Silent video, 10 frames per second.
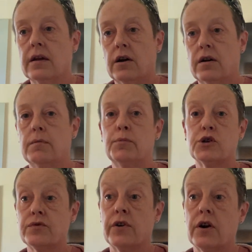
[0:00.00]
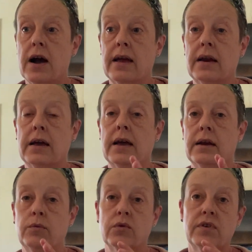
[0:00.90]
or bush variety,
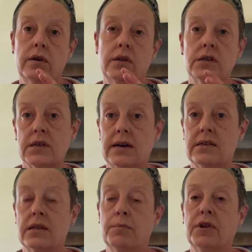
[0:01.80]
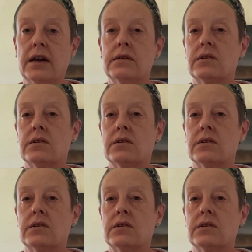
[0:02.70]
and it will tell you the size of the plant.